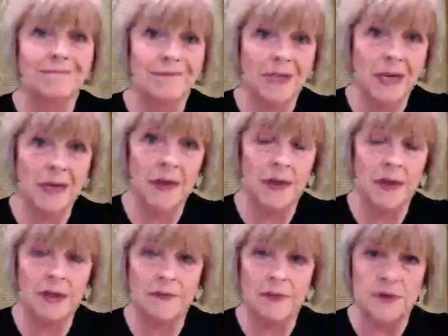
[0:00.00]
that
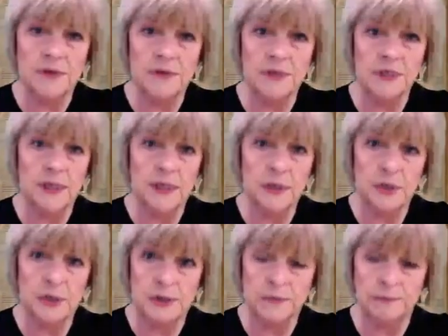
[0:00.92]
kind of
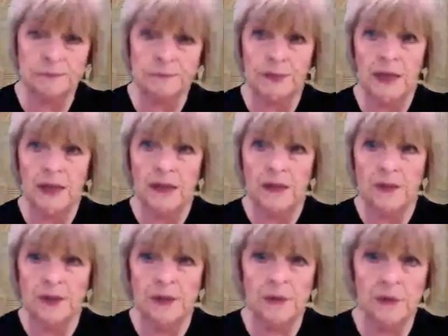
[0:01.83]
association.
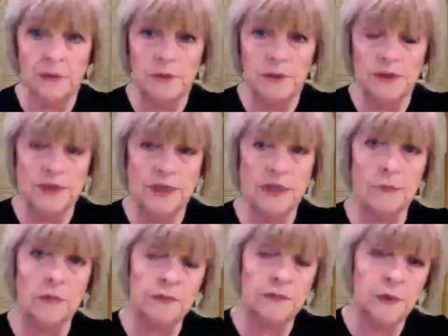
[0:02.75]
So you would say
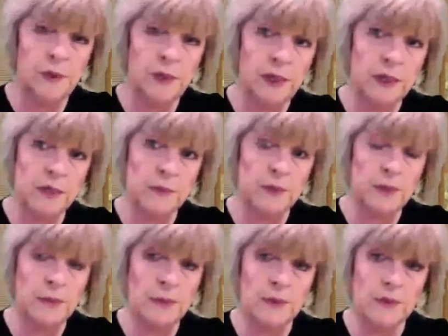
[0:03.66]
we've got the
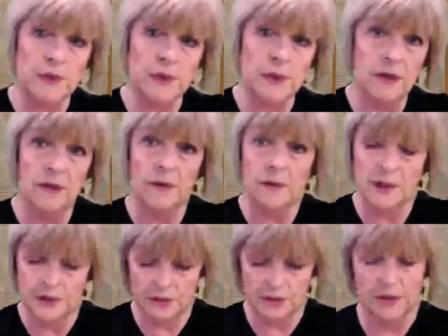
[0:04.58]
experience to go
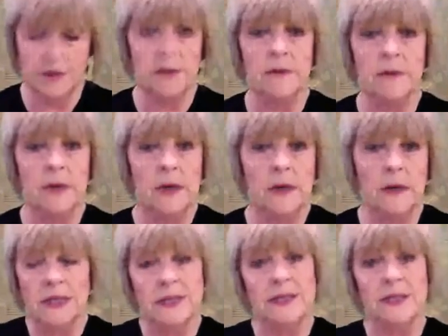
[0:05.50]
into
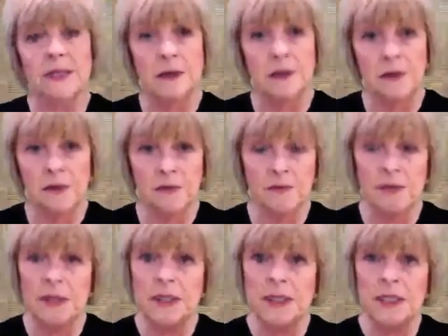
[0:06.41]
places like
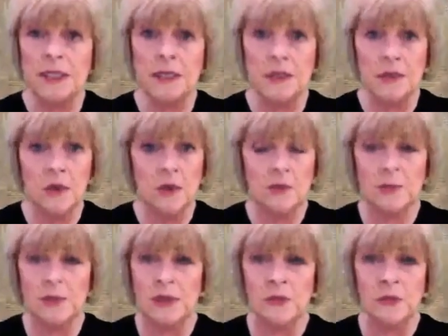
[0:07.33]
universities,
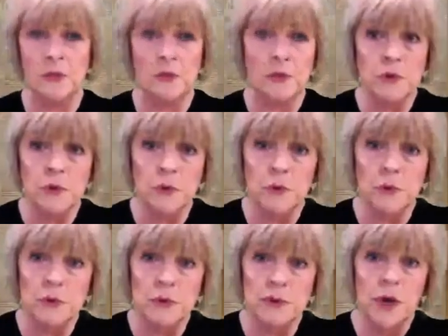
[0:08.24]
hospitals,
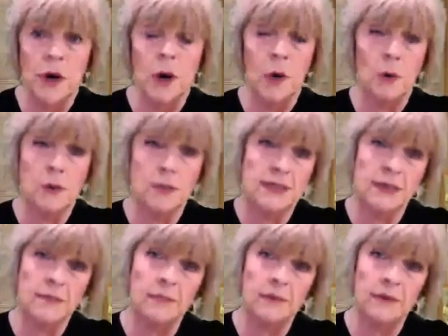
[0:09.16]
schools, or
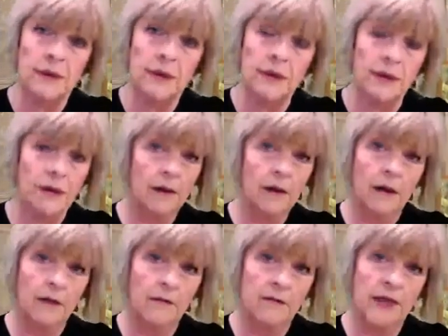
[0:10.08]
something
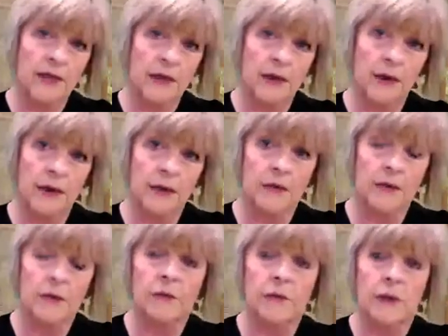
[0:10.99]
of that kind
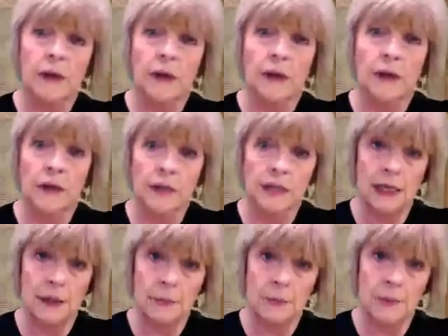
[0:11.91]
of
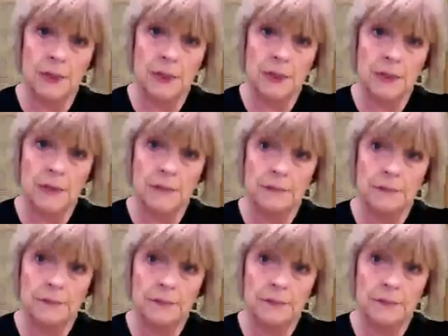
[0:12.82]
collaboration.